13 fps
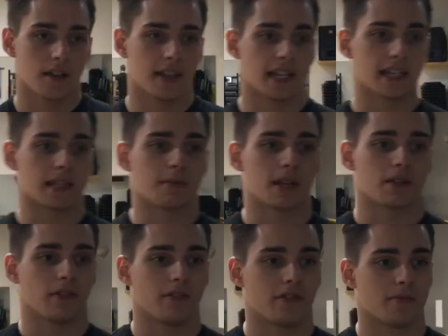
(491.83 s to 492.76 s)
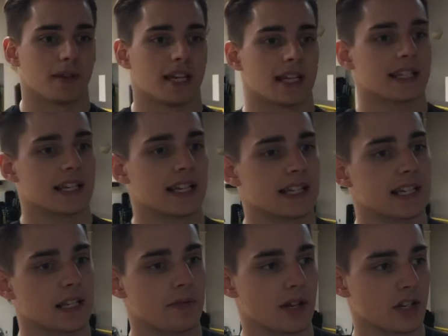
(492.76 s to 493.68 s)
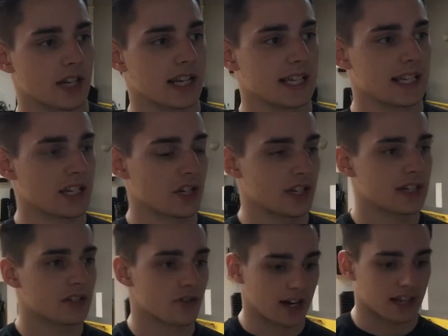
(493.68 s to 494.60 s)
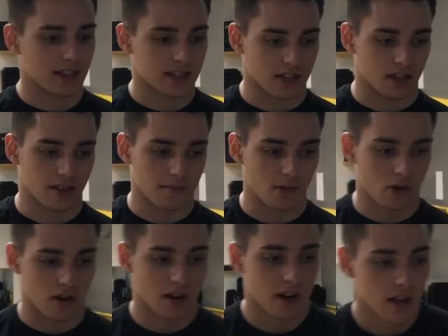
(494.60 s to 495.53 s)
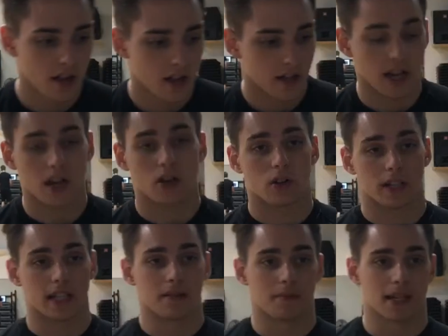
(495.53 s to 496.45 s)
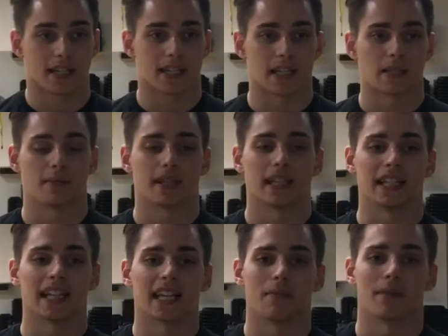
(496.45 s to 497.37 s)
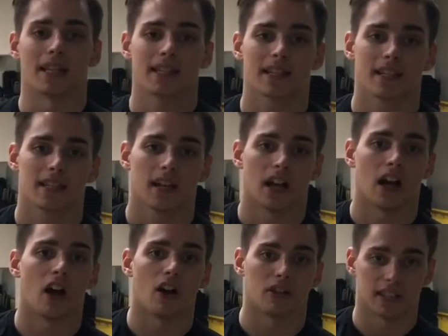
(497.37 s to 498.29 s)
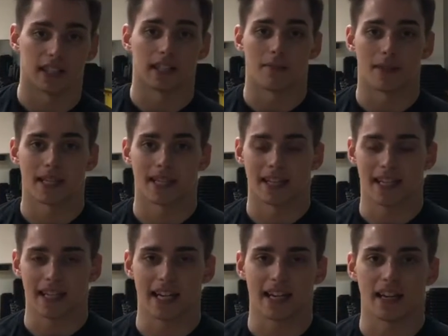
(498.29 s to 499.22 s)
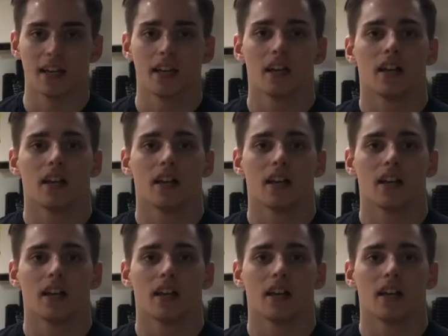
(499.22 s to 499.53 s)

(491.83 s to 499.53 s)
that is the best one for meniscus, especially because it just strengthens all the more, not only the meniscus, but the ligaments, all the ligaments in the knee,